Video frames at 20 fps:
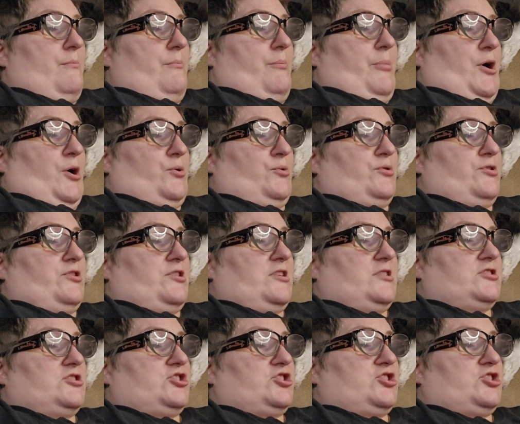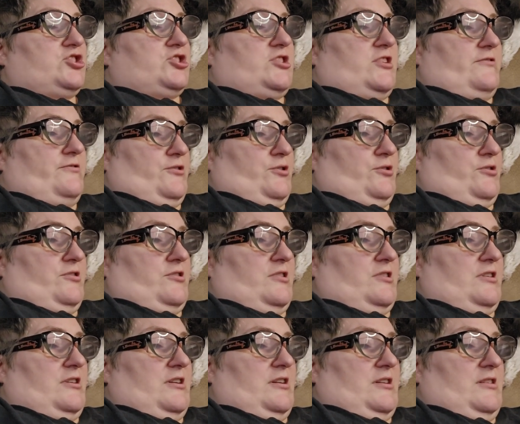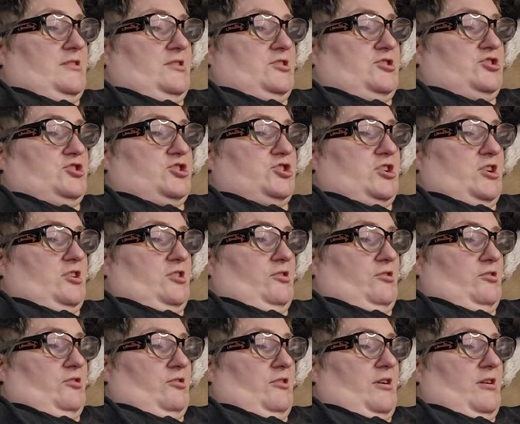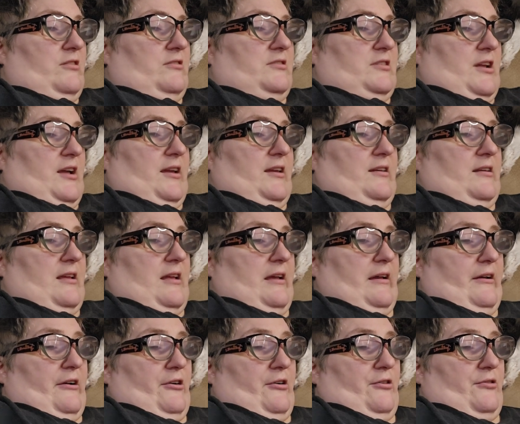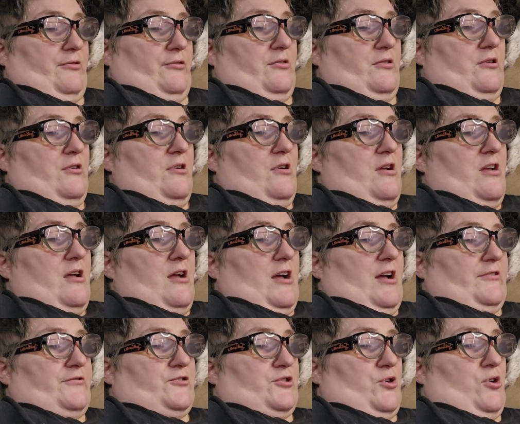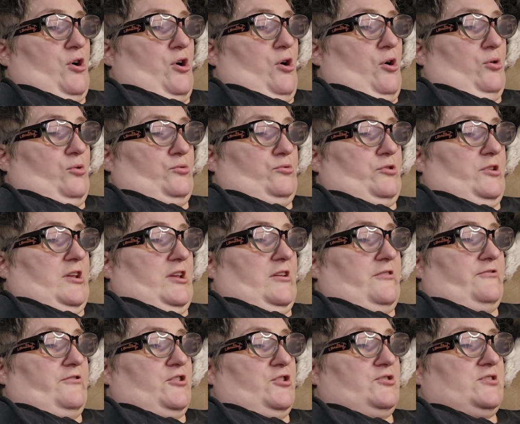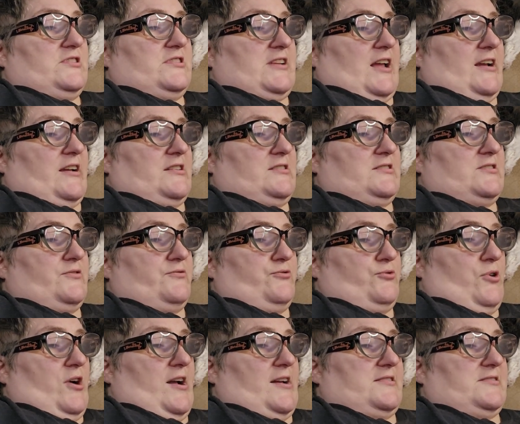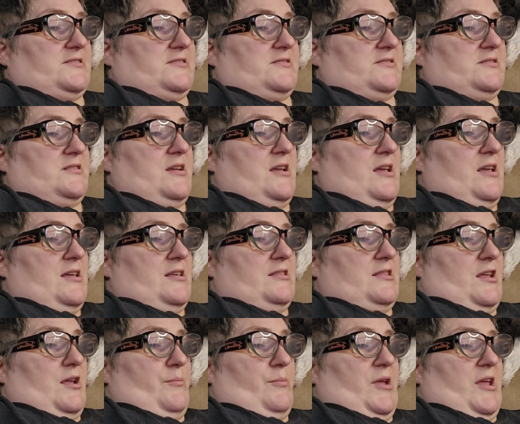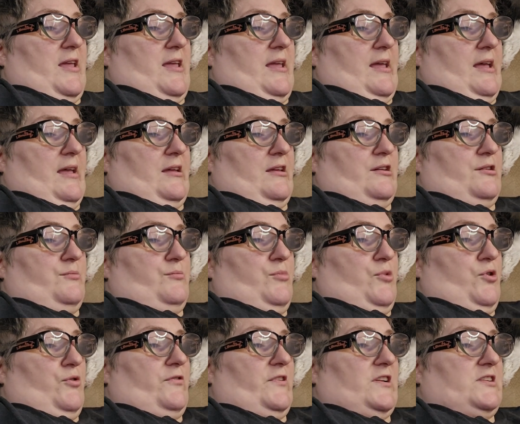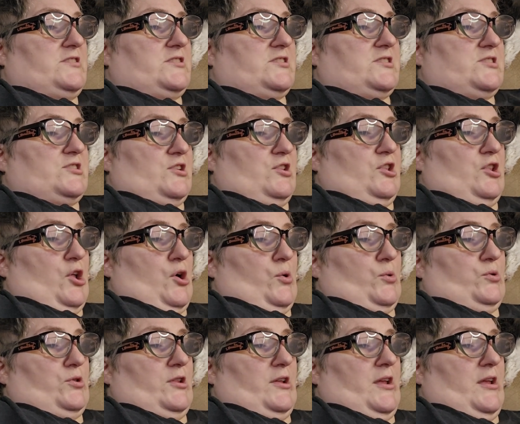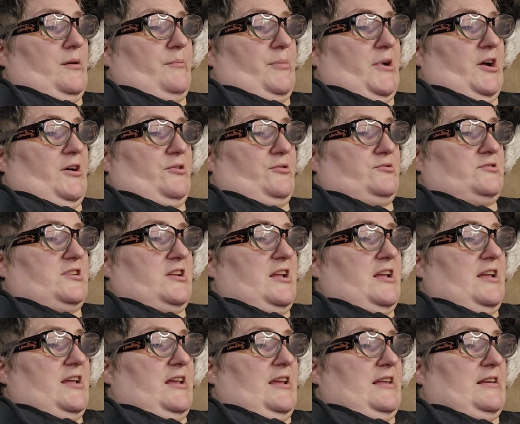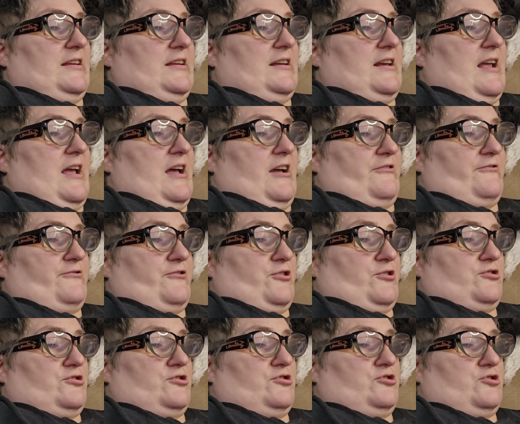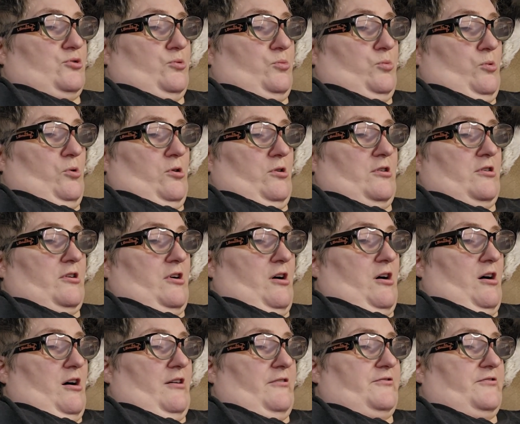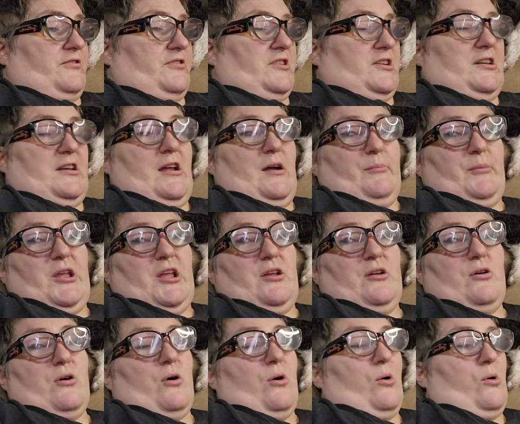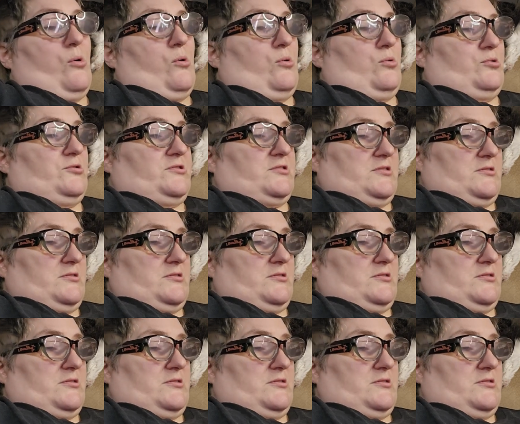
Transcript: Both shivered in the chill night air. After only a few seconds of rest, they began moving slowly about in an effort to ward off the numbing cold.